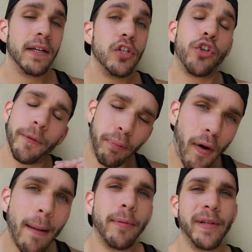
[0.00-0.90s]
you should
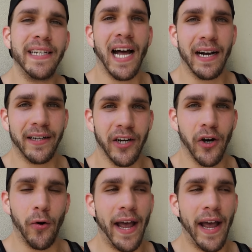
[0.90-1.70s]
probably not go.